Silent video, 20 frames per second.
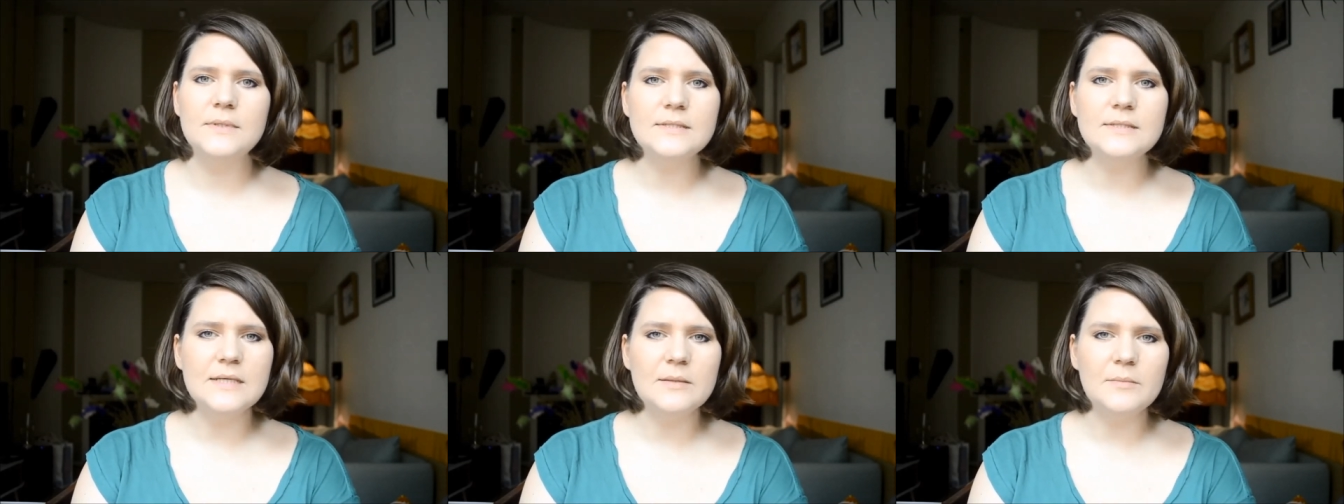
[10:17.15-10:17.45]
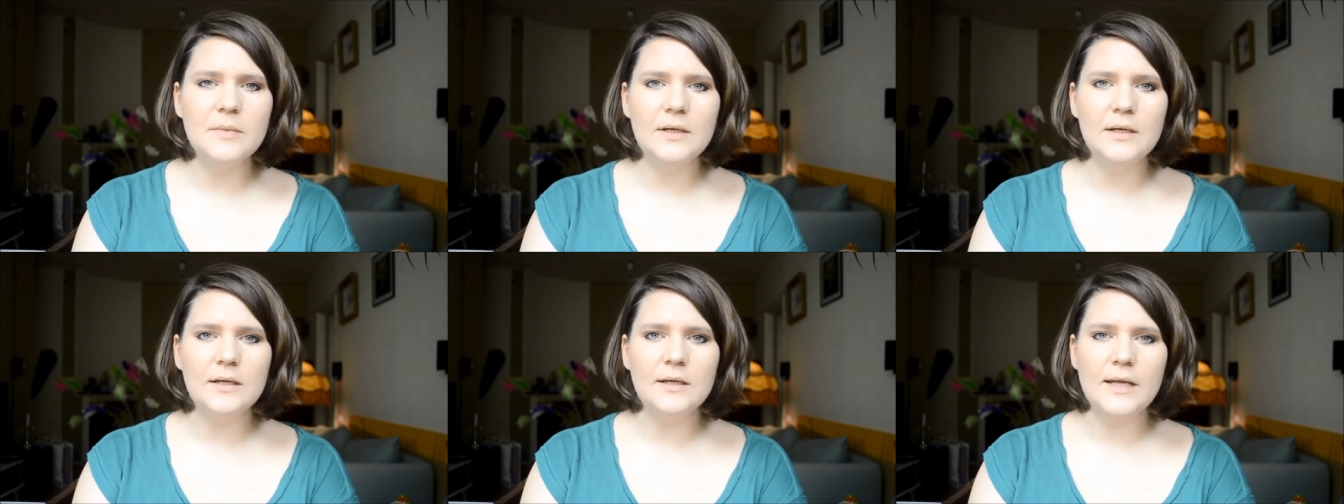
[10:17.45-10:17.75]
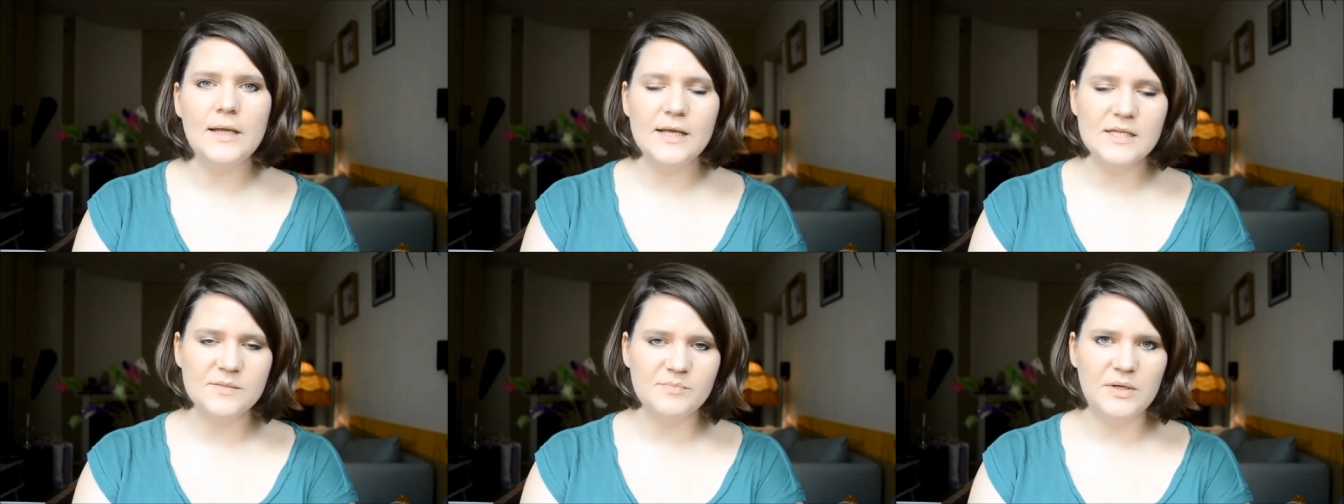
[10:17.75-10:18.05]
similar
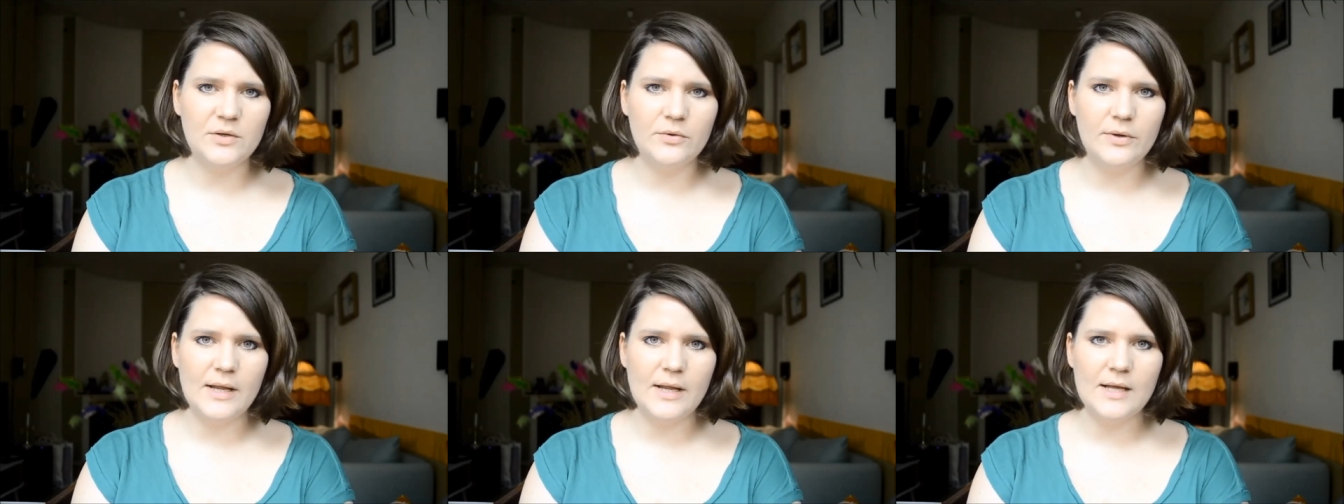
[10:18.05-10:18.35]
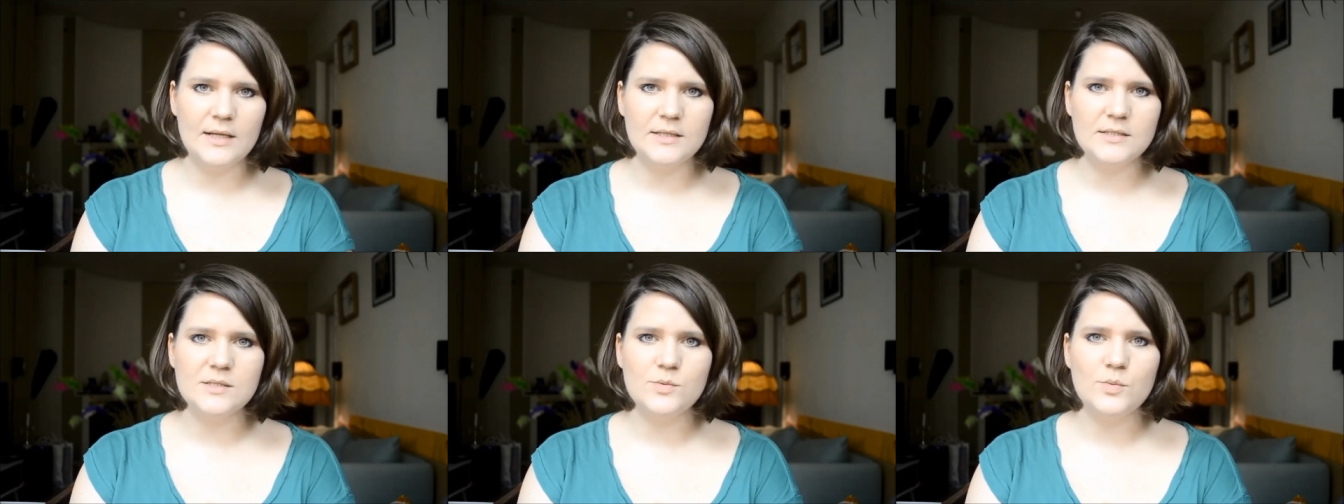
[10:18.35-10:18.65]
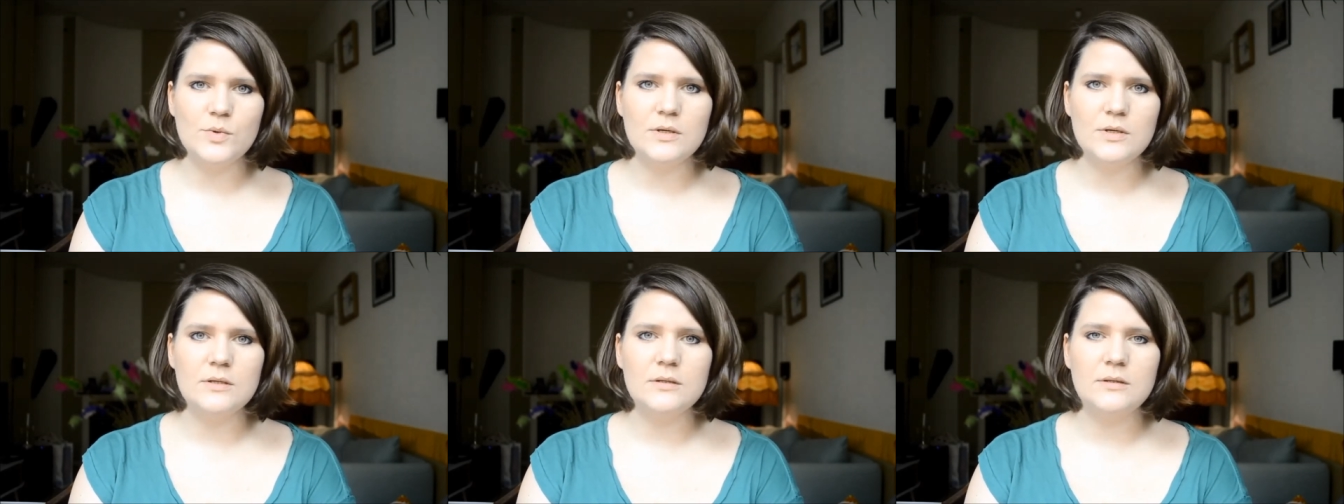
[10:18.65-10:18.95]
experience
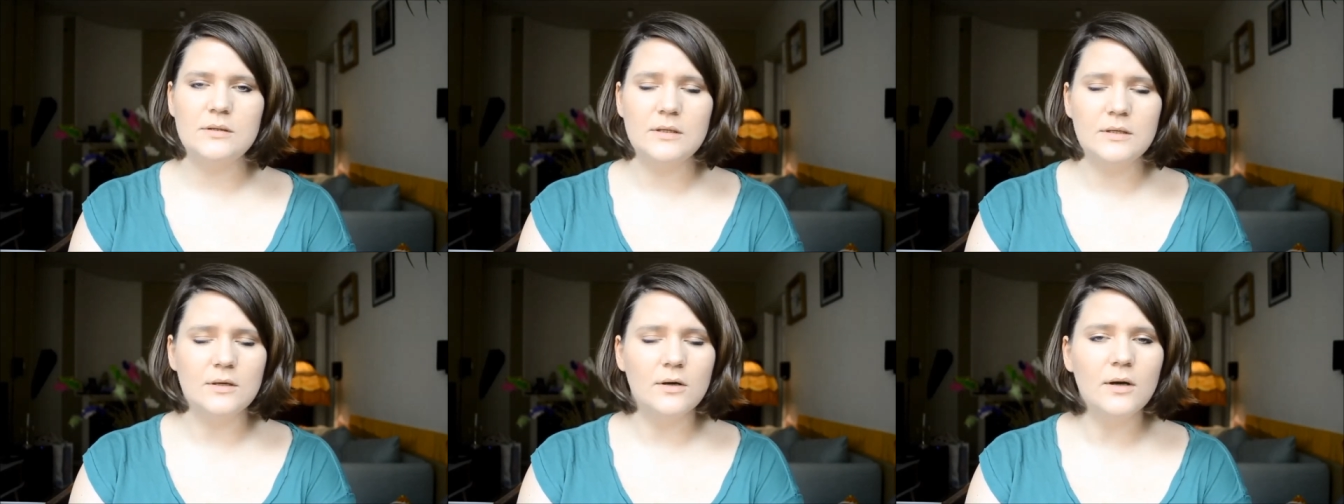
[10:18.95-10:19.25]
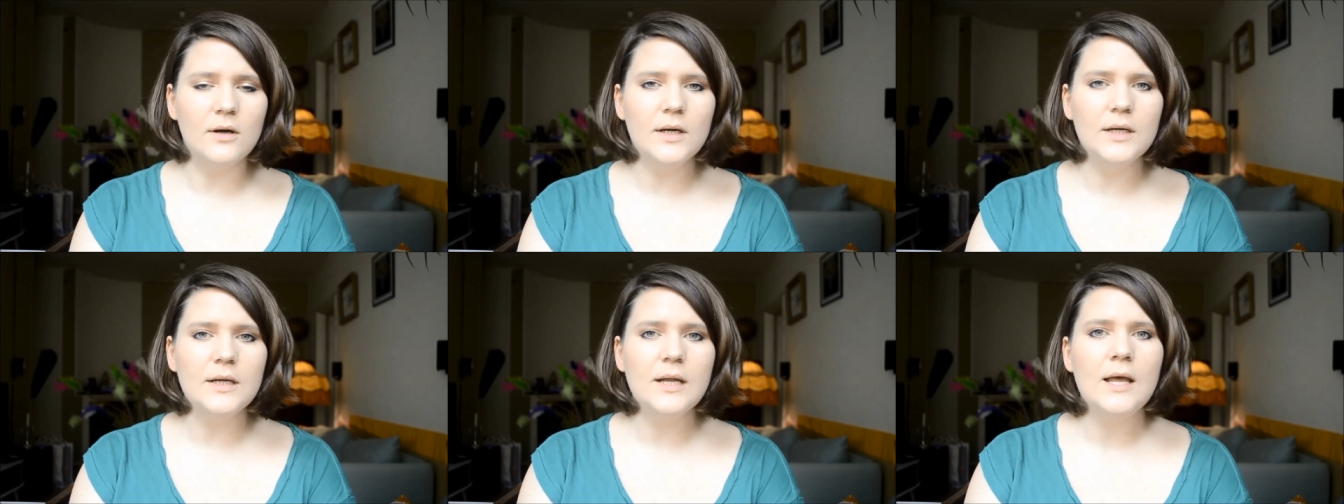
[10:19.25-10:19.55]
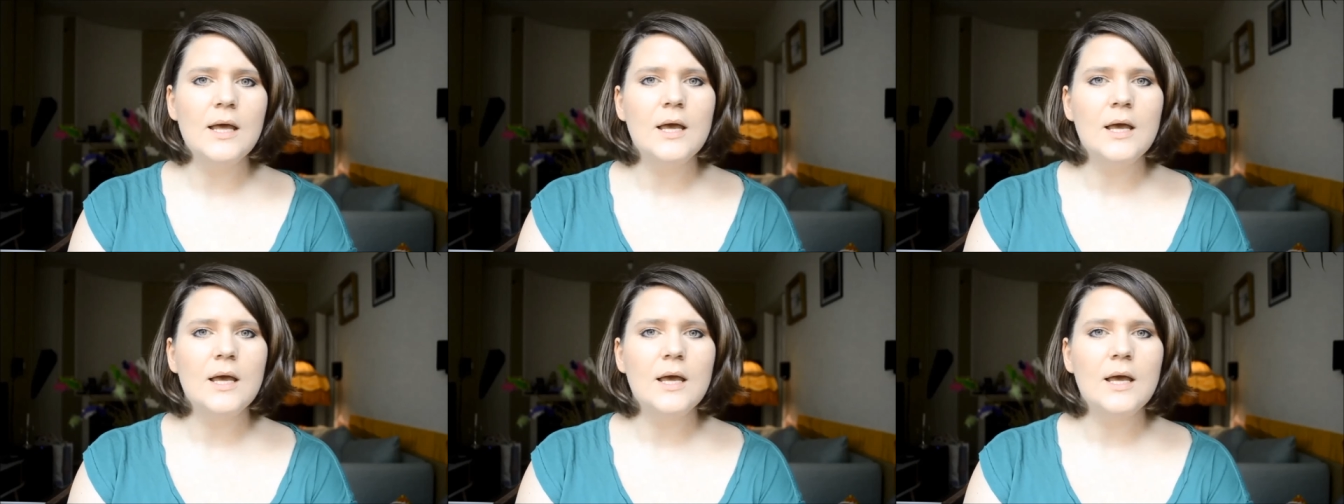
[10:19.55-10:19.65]
with the yarn,